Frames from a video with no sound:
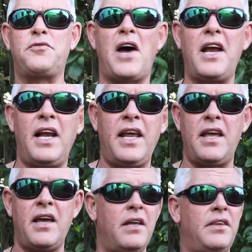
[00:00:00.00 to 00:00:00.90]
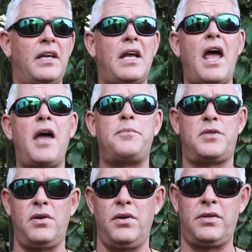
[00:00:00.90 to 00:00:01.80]
finally here, that
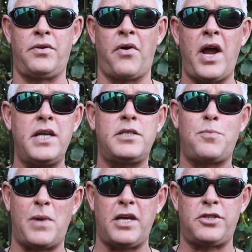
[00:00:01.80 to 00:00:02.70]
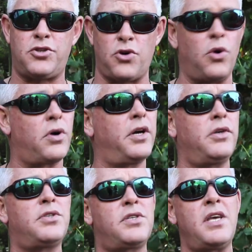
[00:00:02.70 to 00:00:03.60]
absolute grand splash draw
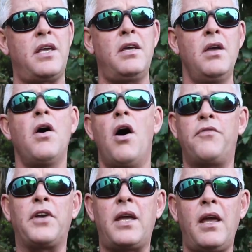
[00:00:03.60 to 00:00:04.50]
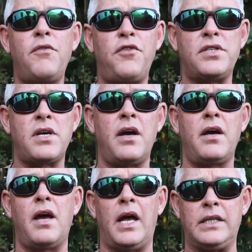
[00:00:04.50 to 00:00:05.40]
courtesy of the
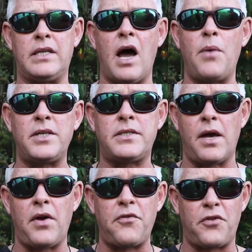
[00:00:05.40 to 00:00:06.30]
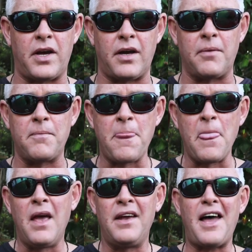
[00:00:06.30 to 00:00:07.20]
Kingfisher and Daiwa South Africa.
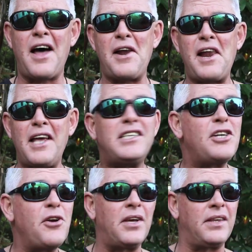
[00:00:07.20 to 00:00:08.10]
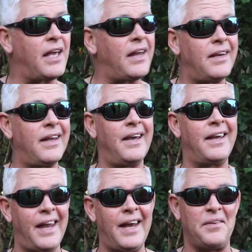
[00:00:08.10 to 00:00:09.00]
Now let's look at that
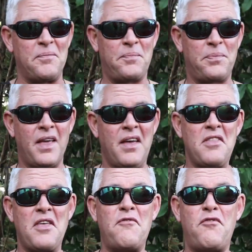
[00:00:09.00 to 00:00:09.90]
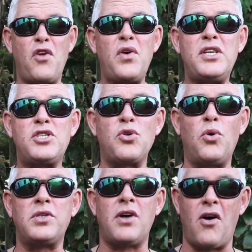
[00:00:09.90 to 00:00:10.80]
again. The very
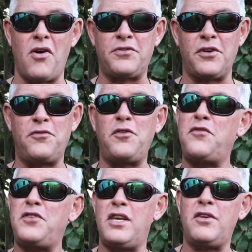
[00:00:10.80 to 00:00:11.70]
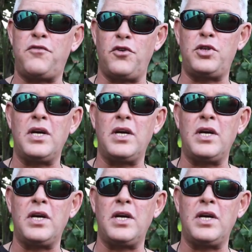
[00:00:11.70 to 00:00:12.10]
sought after 15 foot